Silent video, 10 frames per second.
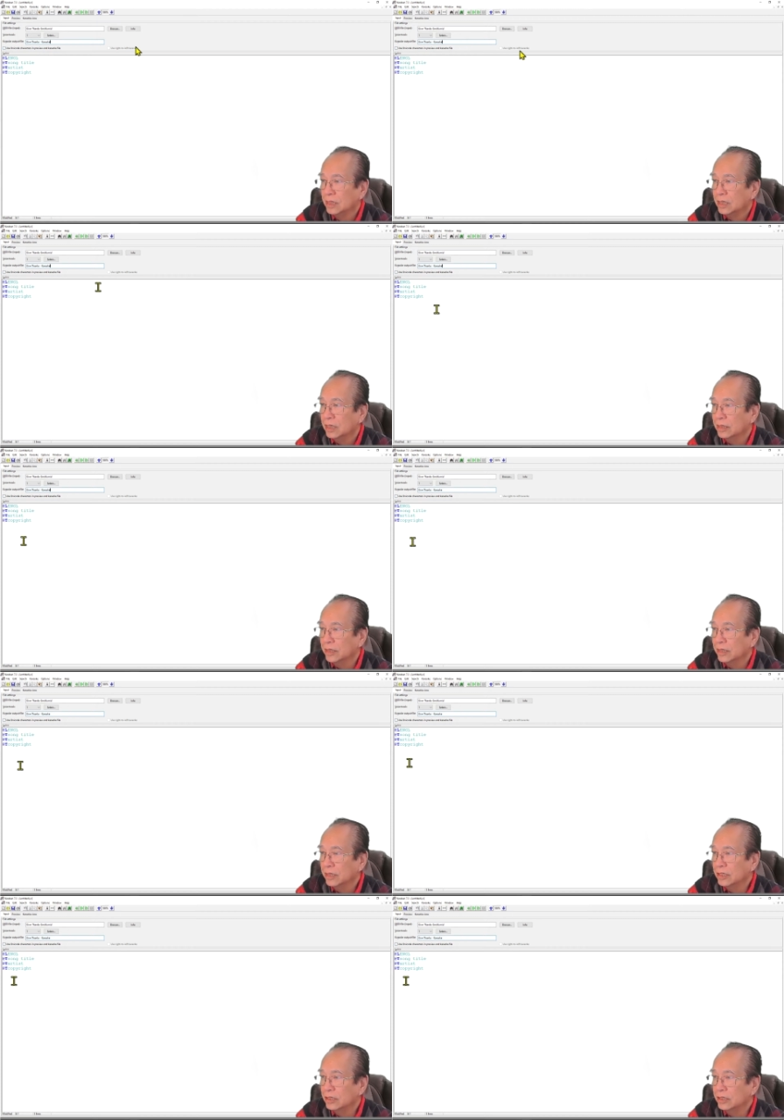And then
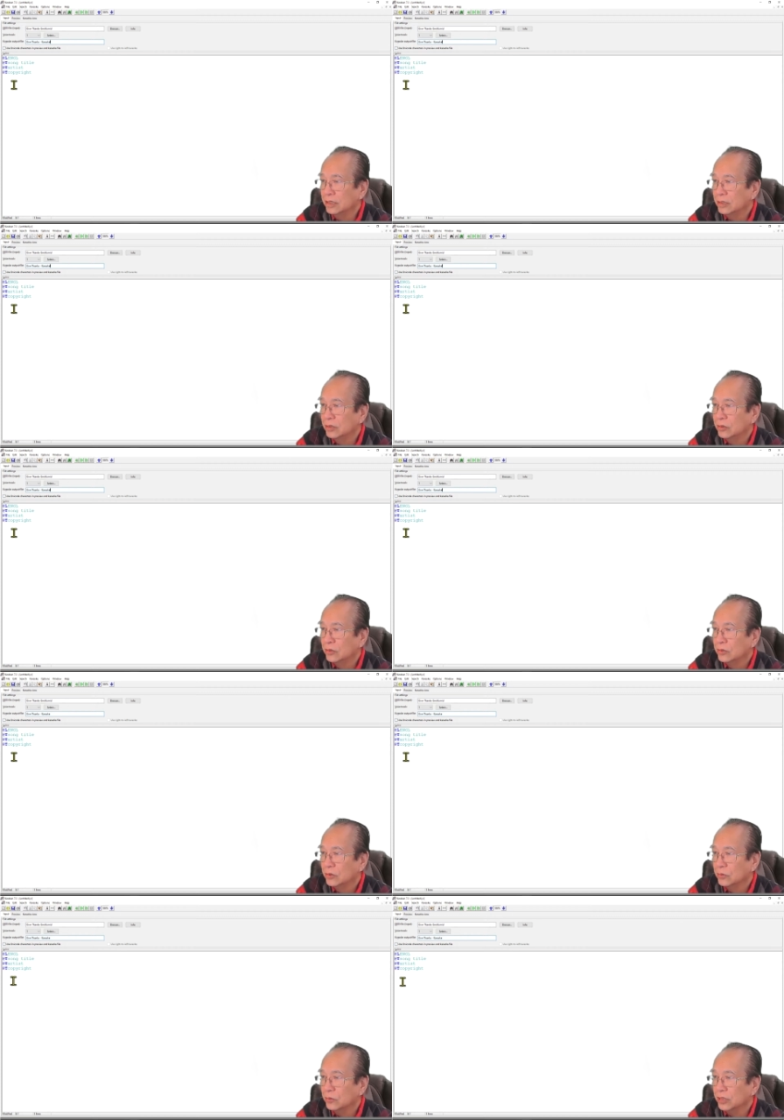here
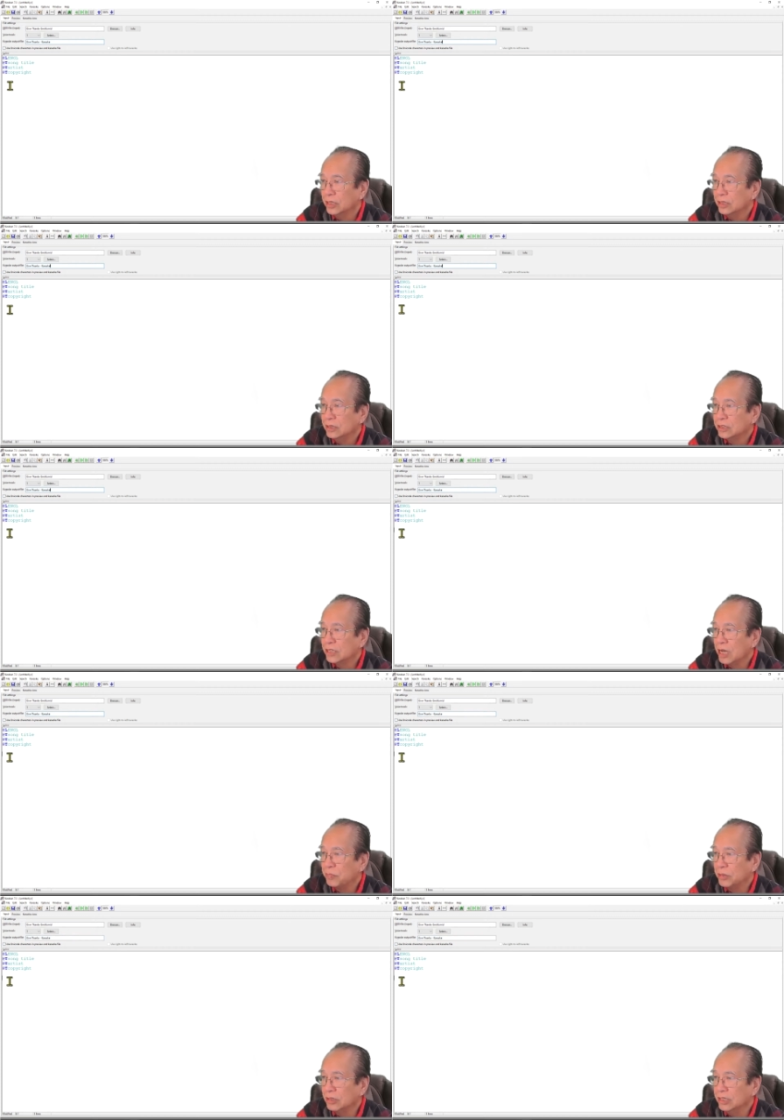we type
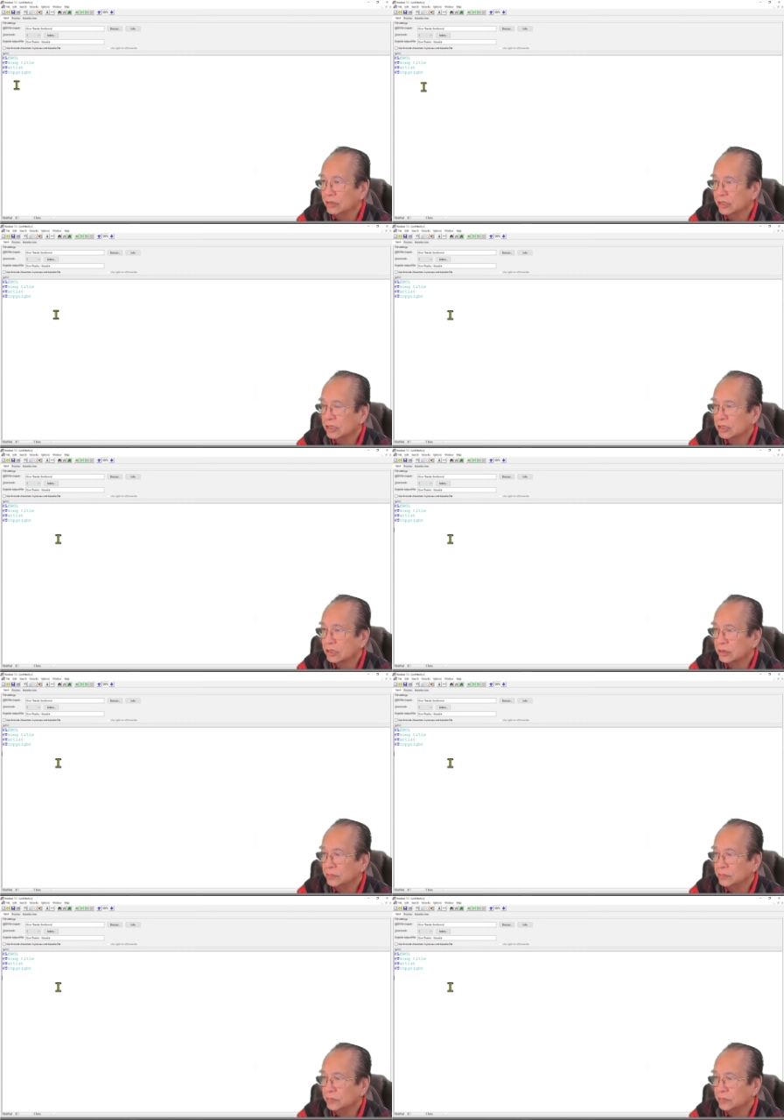our lyrics.